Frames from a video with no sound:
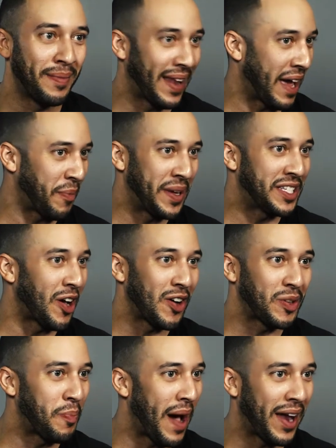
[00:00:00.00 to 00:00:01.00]
Like we
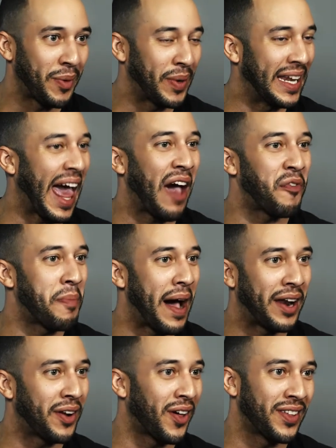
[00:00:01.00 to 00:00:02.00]
talked about it, we laugh
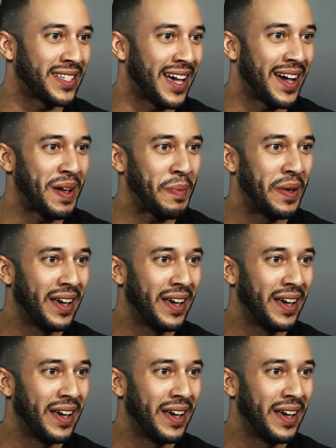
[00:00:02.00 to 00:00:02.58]
about it all the time.